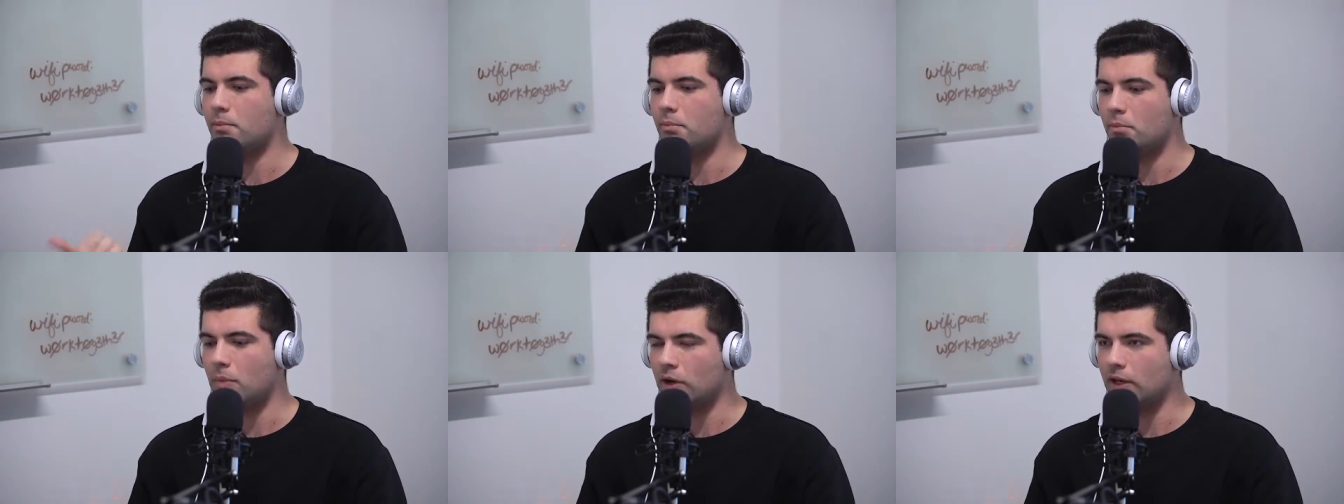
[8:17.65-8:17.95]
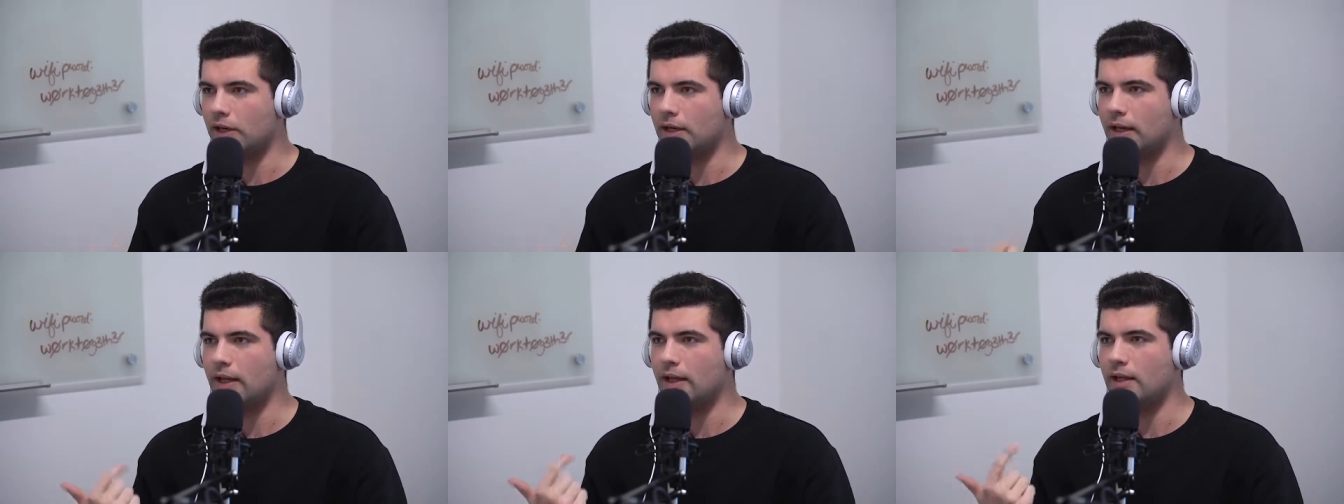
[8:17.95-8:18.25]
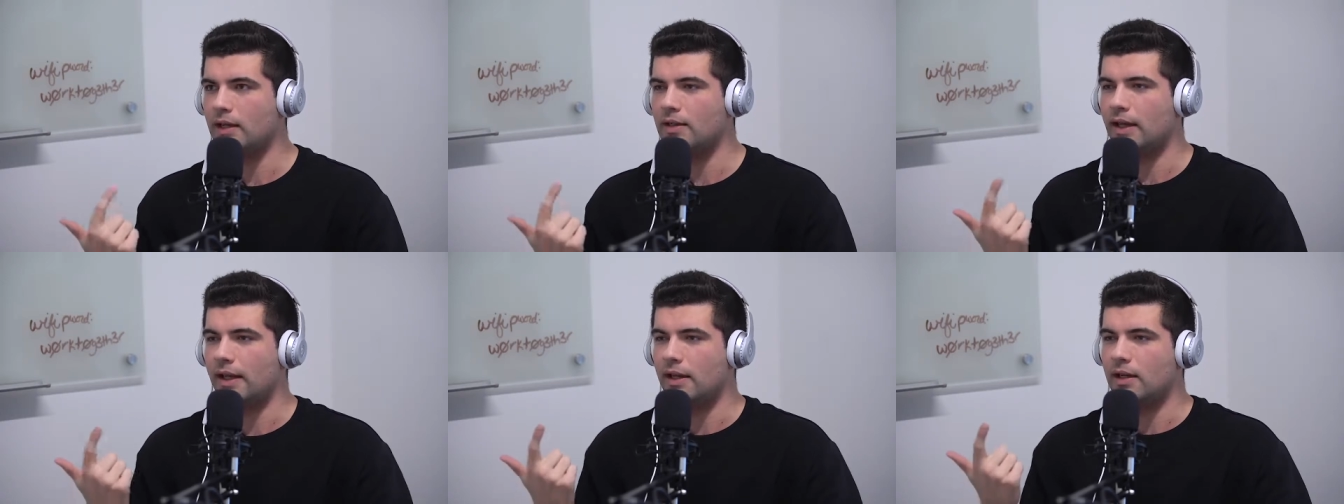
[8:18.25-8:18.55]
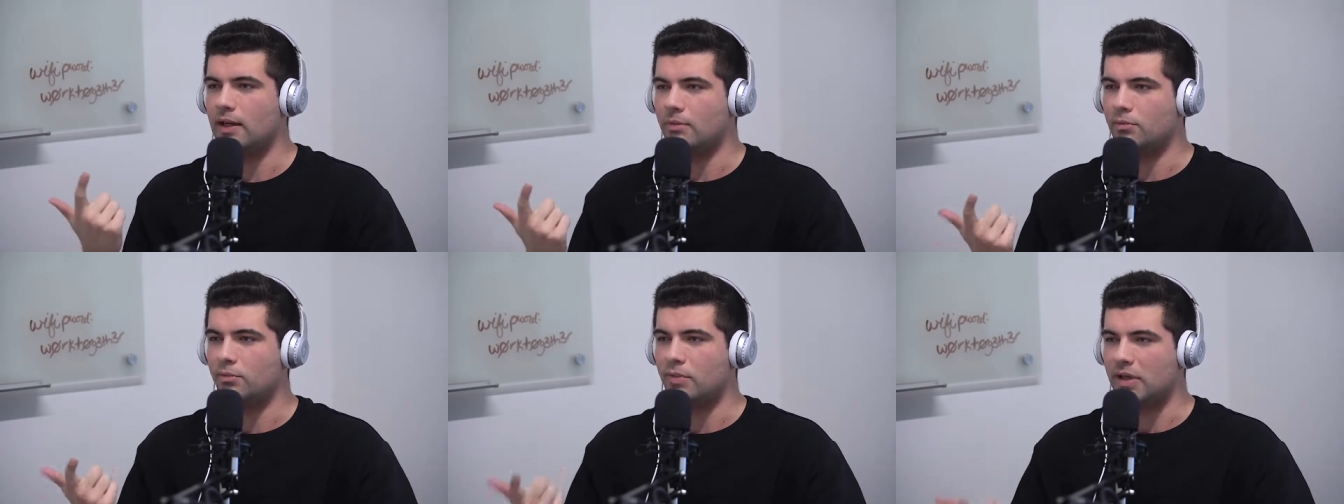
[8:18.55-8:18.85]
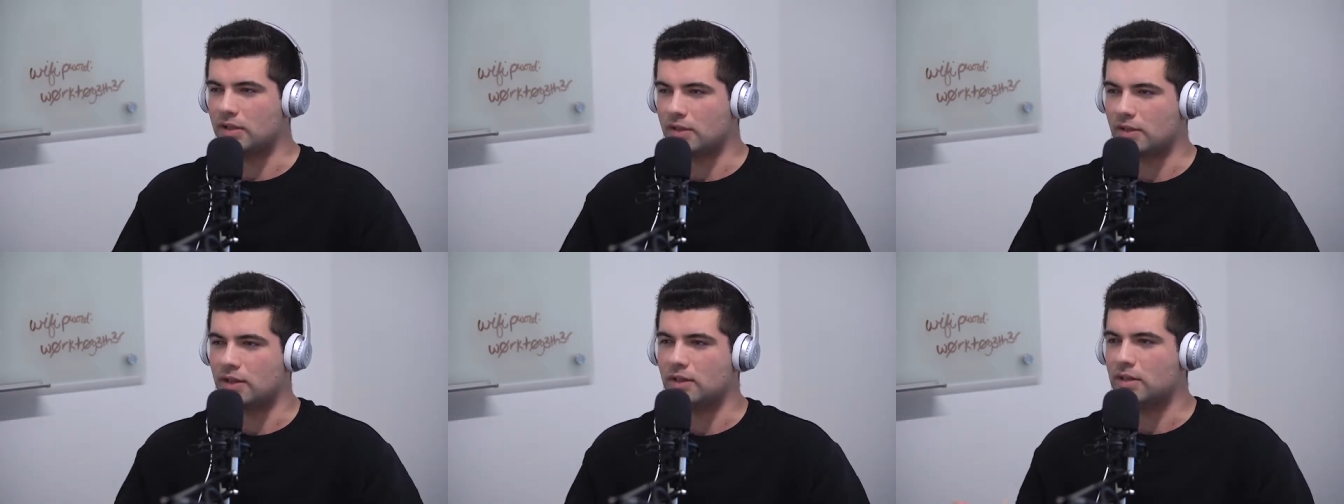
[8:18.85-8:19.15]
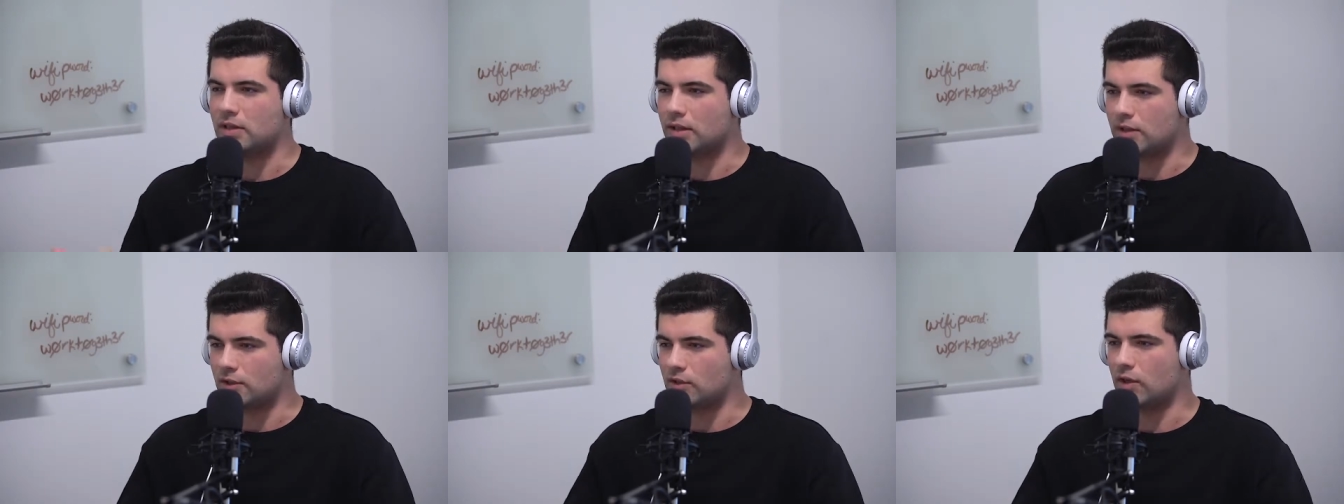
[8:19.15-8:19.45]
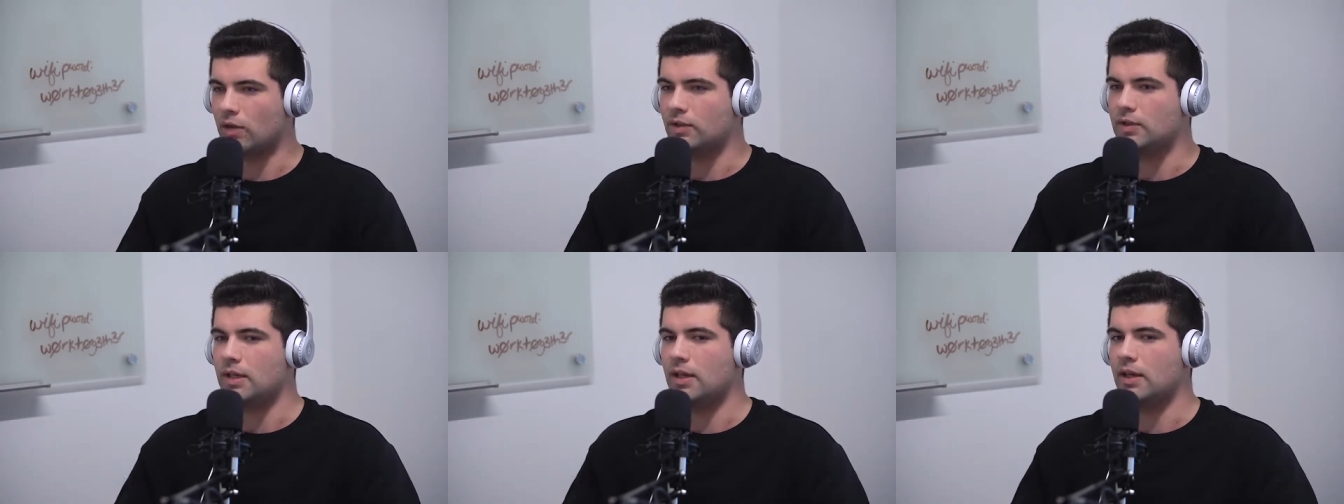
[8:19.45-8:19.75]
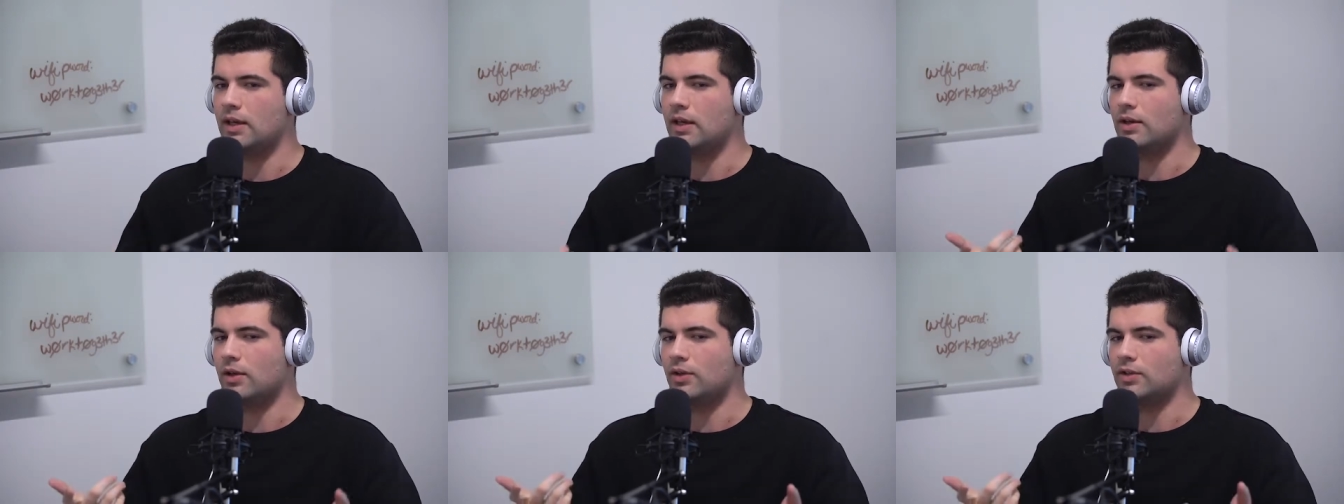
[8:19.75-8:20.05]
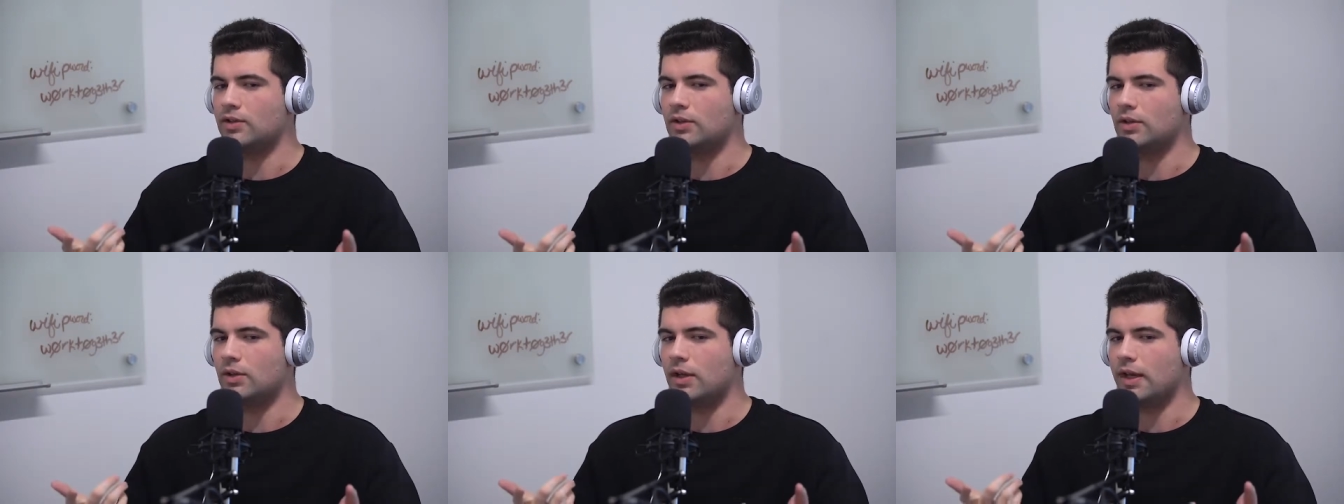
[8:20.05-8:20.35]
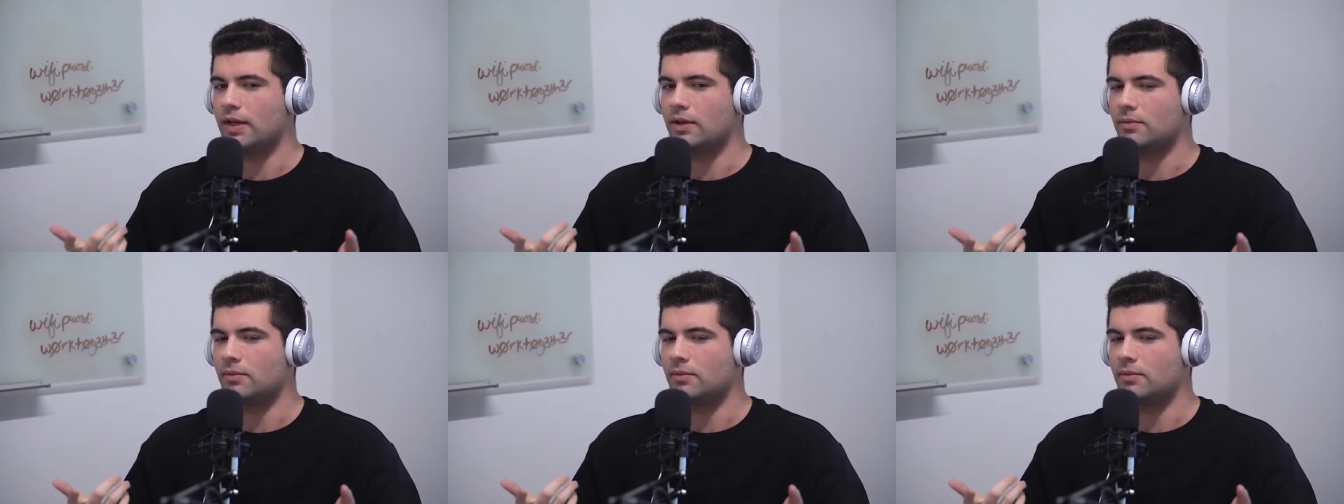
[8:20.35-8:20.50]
marketing and business consulting, and also